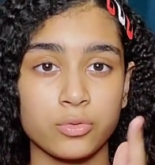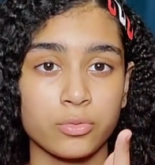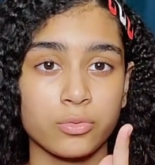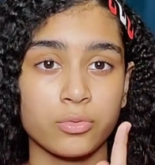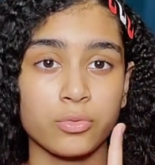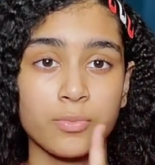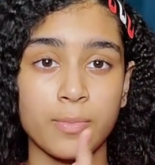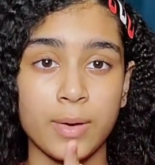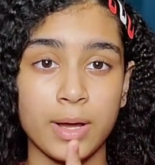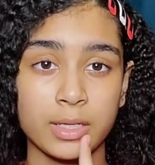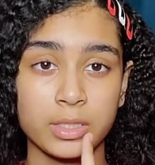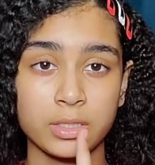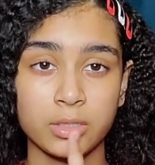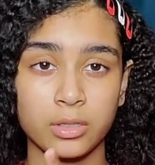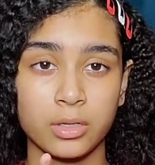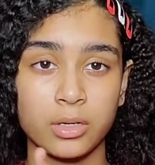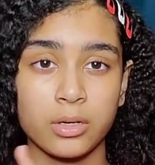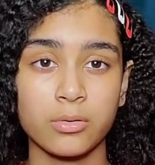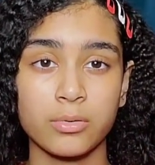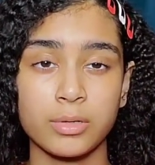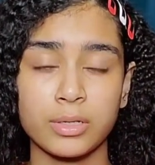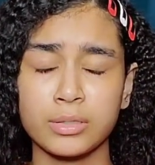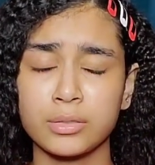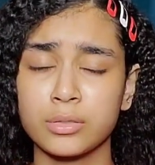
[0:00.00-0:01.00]
New
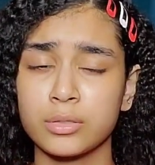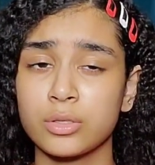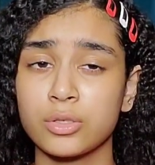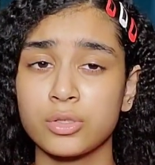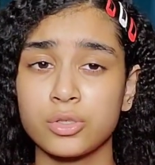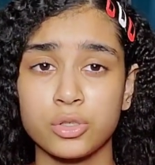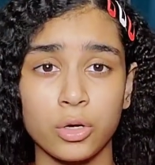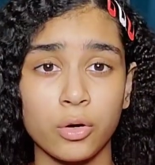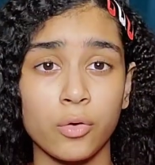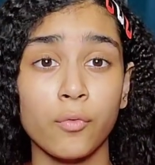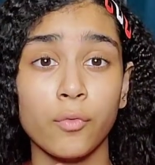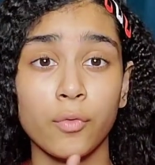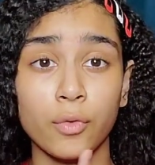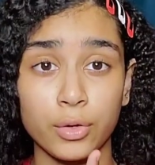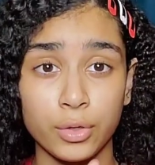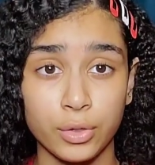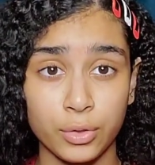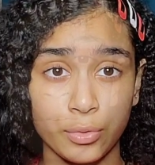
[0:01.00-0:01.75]
Mexico is the show for you.